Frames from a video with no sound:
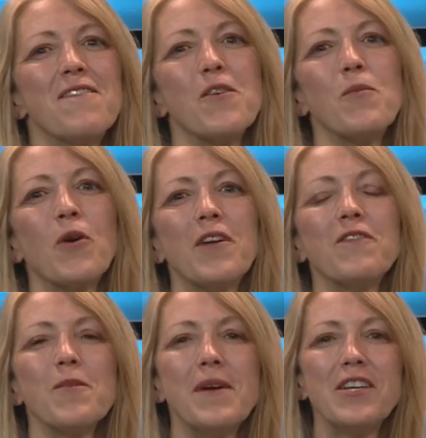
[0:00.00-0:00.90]
For more
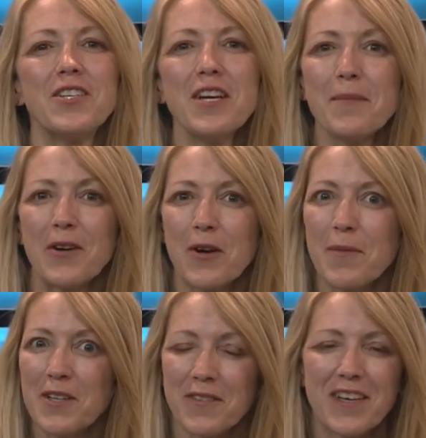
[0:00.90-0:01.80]
information about
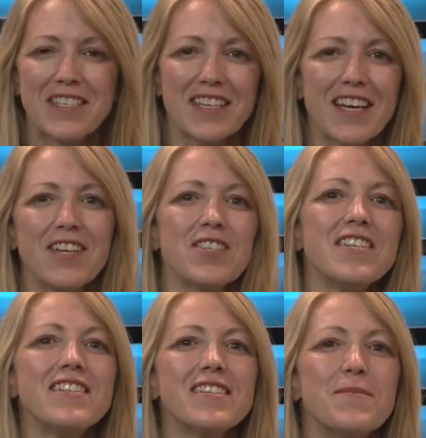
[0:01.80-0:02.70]
criminal
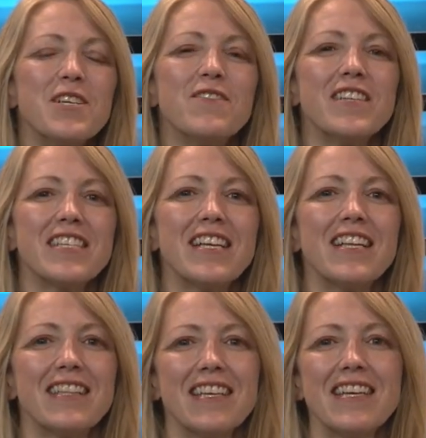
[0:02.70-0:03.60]
investigations, please visit
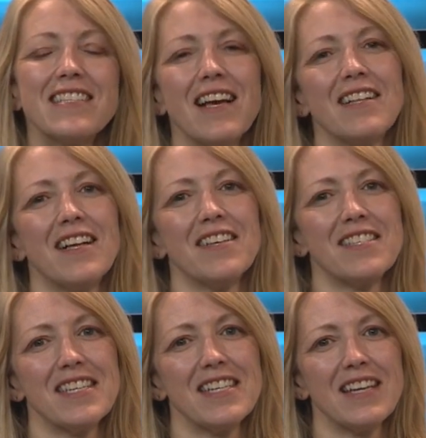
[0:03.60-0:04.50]

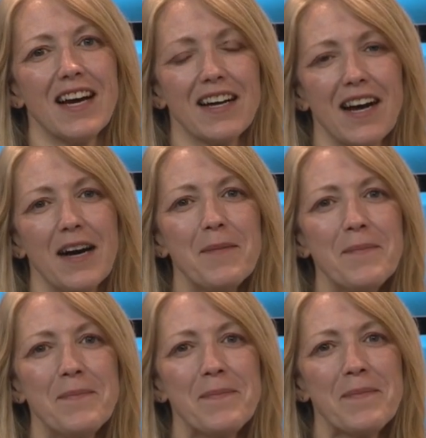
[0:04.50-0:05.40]

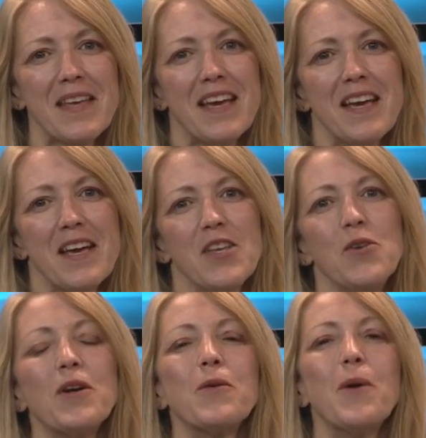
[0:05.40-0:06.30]
leadsllc.com.
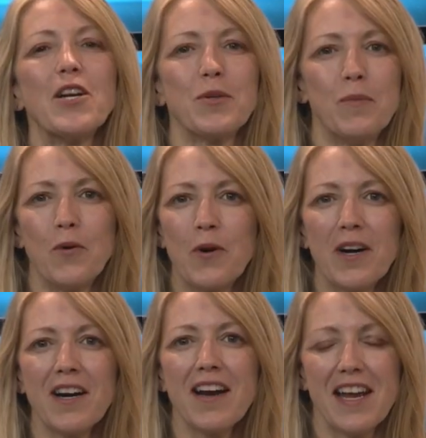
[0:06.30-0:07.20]
You can watch
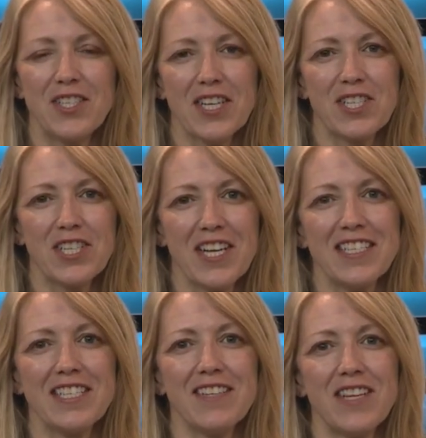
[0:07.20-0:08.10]
more
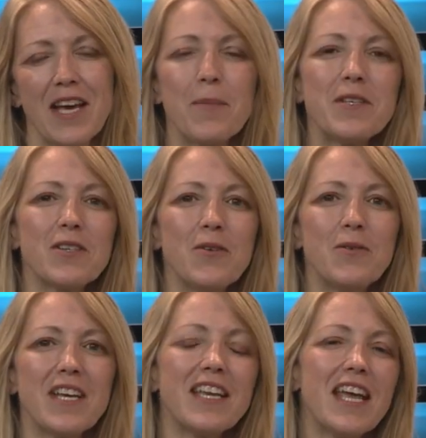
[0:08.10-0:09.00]
HXGN TV
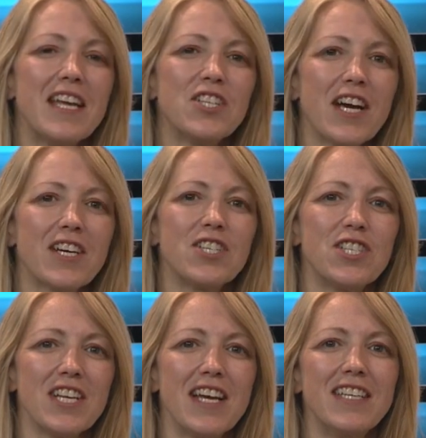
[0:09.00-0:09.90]
episodes at
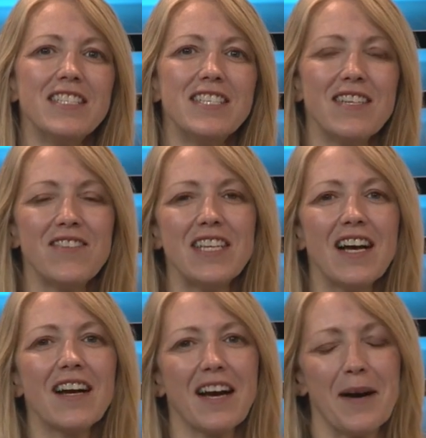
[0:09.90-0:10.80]

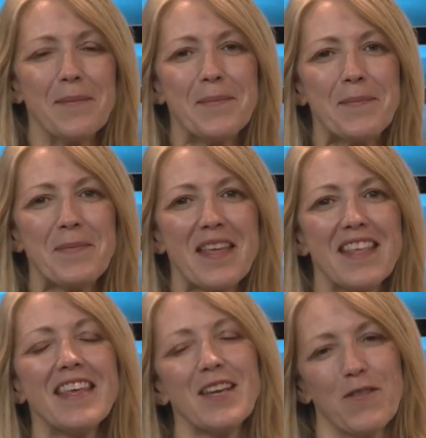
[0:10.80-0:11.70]
hxgntv.com.
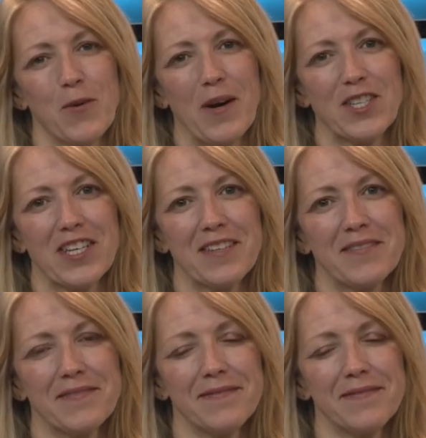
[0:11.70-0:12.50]
Thank you for watching.